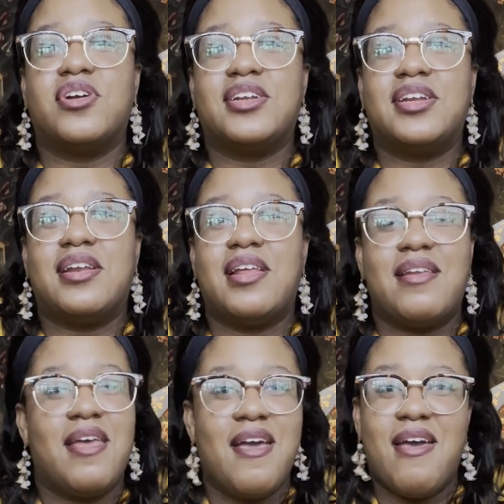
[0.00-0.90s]

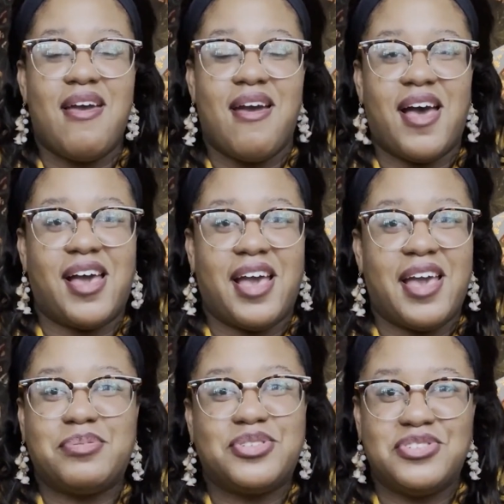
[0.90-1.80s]
and I
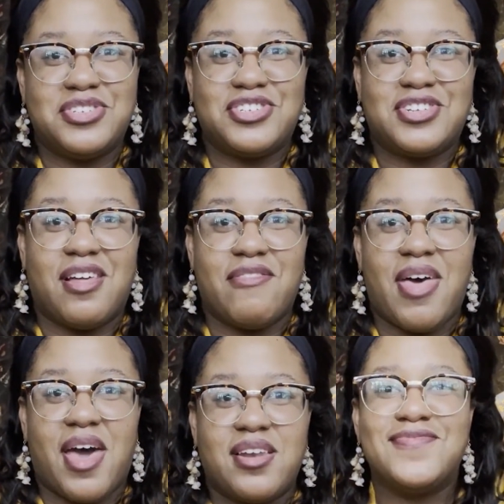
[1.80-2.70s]
absolutely just love
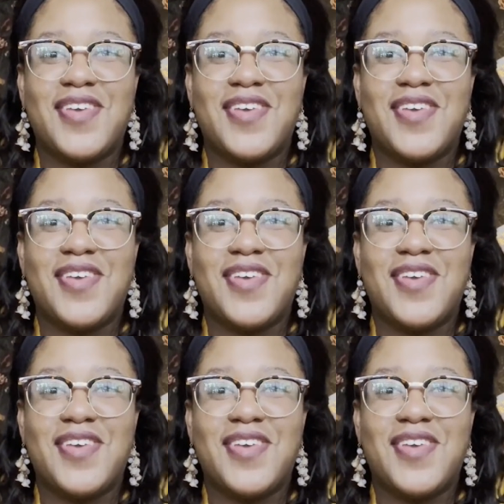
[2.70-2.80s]
that.